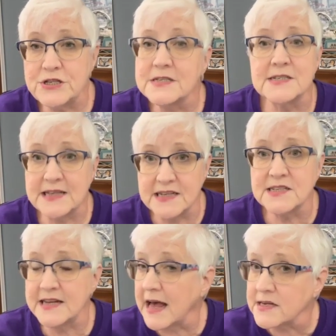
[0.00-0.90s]
she says
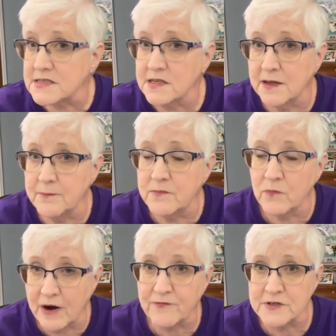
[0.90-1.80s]
that's an excellent
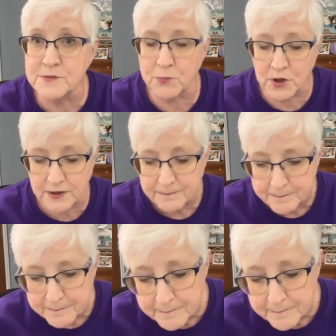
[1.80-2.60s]
reference book.